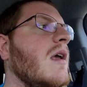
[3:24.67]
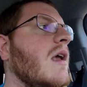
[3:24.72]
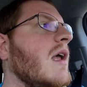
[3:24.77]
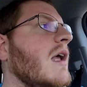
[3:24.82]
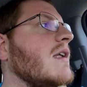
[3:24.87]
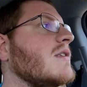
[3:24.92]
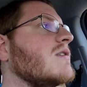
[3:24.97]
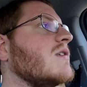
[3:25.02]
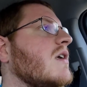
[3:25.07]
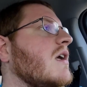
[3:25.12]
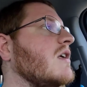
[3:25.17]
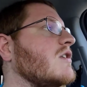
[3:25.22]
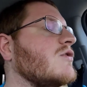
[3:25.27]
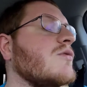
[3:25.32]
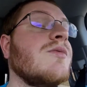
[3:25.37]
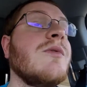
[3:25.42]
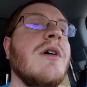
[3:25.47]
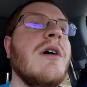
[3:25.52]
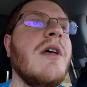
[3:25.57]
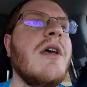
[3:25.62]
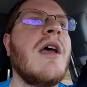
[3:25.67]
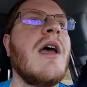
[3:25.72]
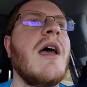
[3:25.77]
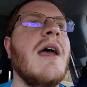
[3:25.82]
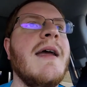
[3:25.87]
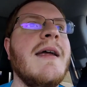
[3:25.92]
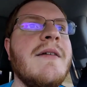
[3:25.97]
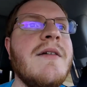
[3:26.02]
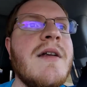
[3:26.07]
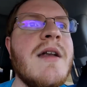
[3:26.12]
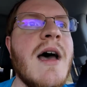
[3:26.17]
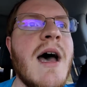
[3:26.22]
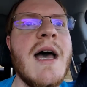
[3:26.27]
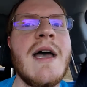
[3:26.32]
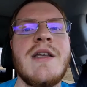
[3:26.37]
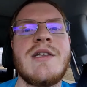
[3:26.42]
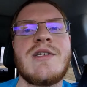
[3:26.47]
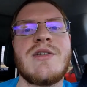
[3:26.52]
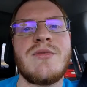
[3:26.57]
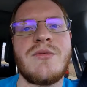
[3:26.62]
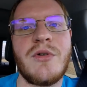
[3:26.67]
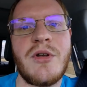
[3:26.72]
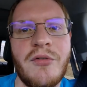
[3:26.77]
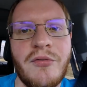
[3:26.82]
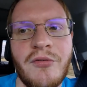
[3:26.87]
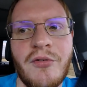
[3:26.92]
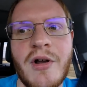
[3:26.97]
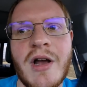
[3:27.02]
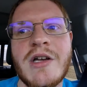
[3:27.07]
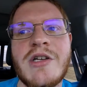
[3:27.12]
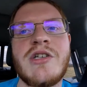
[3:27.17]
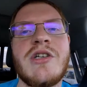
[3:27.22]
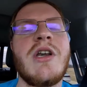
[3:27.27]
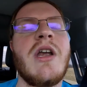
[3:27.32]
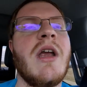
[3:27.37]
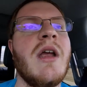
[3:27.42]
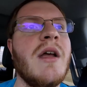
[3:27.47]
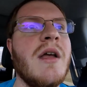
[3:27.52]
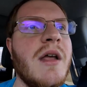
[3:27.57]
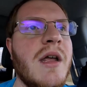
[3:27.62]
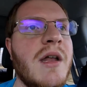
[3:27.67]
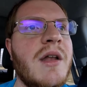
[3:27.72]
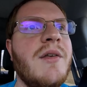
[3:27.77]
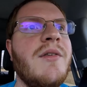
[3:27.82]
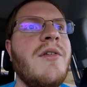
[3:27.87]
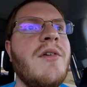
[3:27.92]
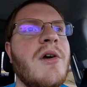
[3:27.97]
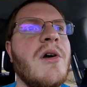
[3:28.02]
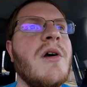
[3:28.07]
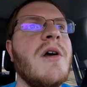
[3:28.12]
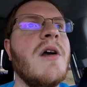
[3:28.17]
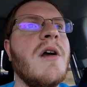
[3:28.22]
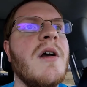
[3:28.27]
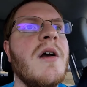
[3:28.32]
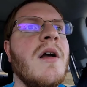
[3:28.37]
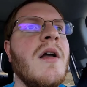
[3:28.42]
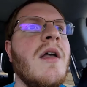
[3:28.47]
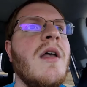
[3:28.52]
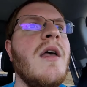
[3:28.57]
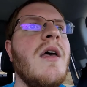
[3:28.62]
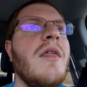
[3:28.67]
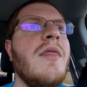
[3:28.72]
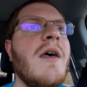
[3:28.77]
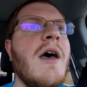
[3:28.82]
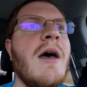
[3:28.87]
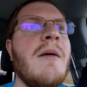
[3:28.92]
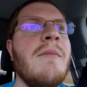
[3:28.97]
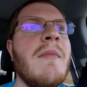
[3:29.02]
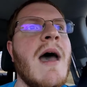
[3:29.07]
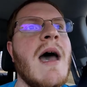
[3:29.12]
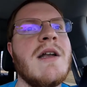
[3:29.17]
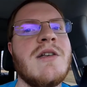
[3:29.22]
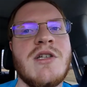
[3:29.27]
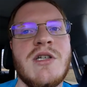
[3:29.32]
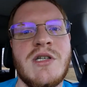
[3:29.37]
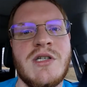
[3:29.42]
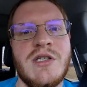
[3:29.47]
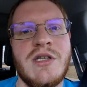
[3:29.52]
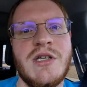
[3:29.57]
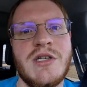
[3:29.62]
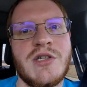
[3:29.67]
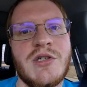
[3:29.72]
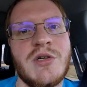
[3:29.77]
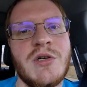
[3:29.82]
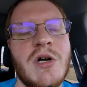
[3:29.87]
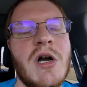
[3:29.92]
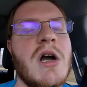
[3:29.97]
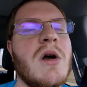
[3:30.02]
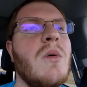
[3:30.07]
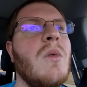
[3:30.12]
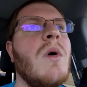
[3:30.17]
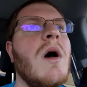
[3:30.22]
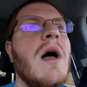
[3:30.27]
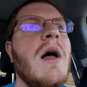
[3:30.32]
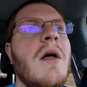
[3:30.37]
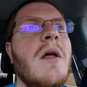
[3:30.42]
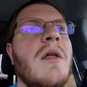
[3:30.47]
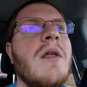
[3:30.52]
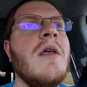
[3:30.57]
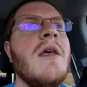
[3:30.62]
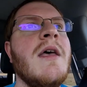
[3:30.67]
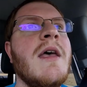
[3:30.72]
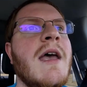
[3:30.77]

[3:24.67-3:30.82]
it's really a nice, refreshing interior that matches this truck well.